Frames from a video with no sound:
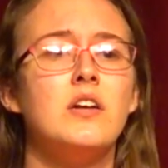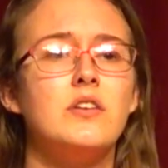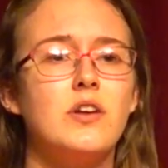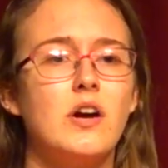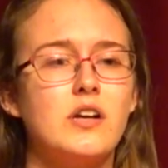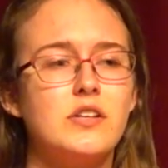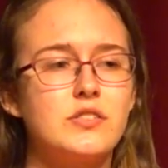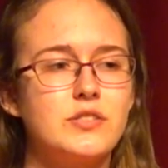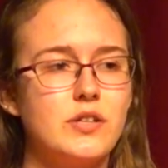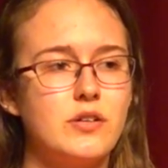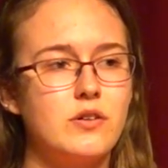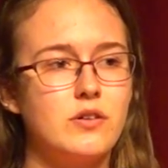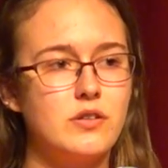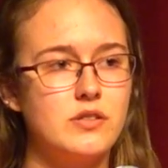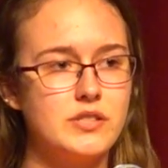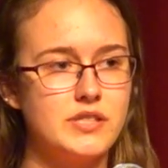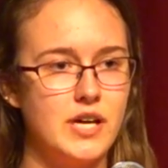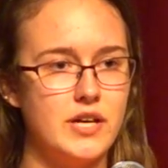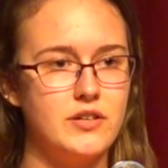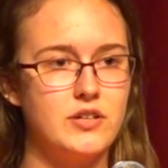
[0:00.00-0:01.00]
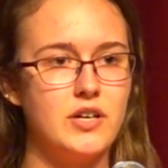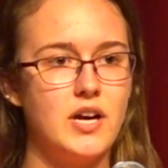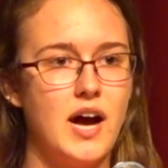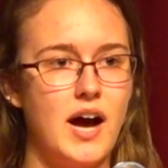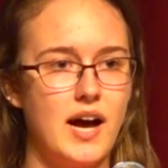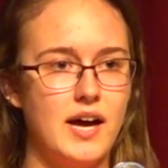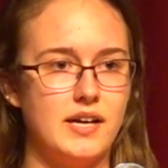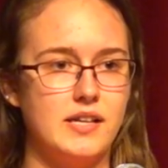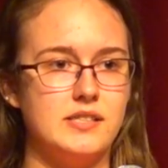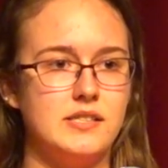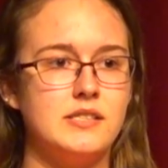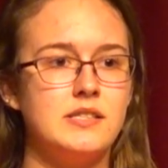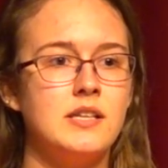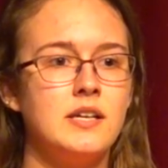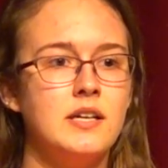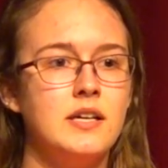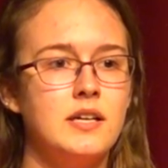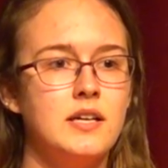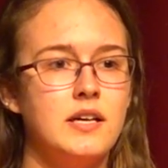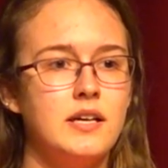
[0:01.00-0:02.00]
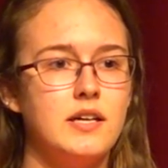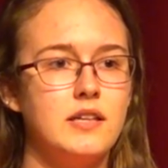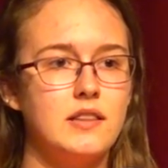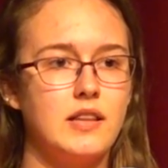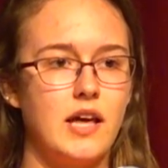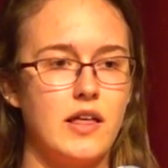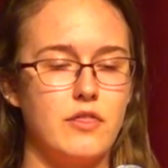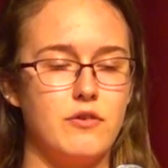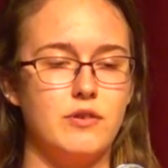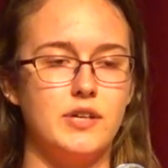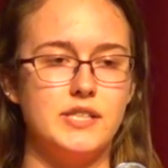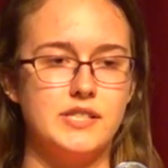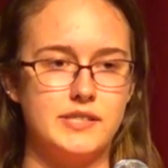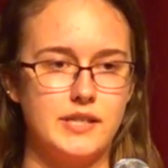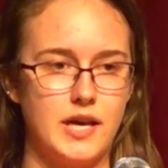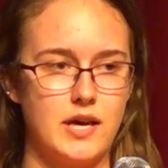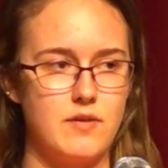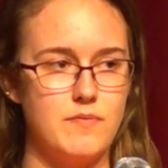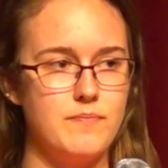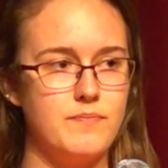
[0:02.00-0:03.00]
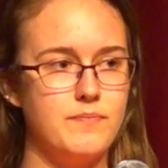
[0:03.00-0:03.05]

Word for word: dark circles under eyes and leathery skin.